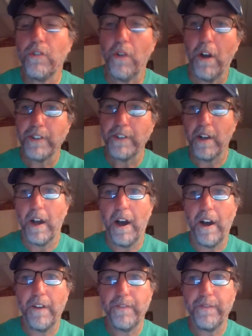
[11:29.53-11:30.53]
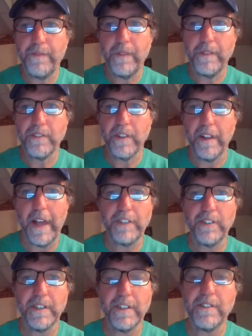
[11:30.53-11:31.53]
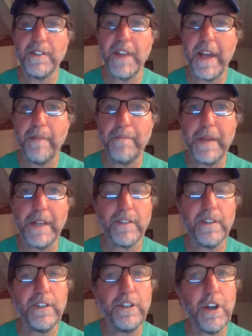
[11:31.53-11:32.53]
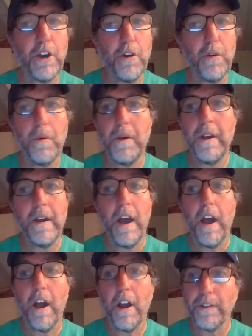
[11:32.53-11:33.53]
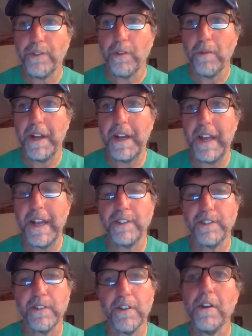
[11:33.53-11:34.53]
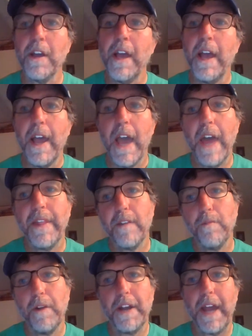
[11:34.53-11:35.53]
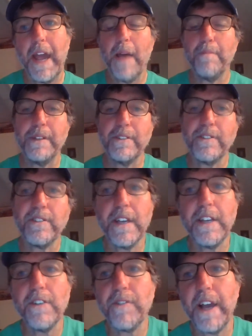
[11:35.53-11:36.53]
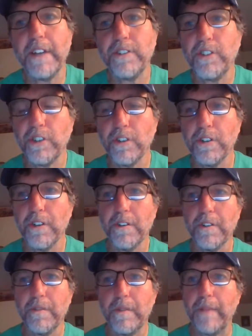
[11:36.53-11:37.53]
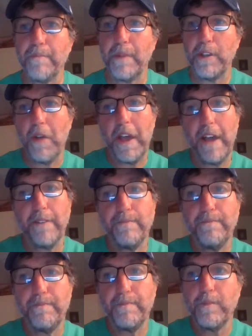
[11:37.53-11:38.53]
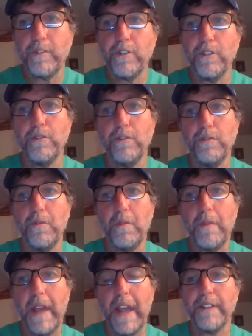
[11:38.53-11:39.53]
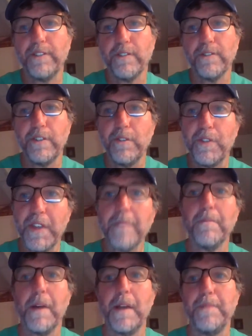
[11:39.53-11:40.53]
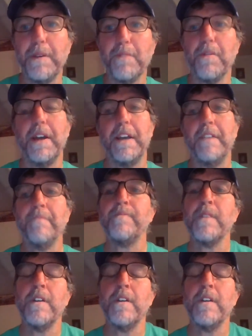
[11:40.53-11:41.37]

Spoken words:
cross off selections that basically you know aren't the right answer. And then what happens, say you're not sure, but you have two answers you think might be right.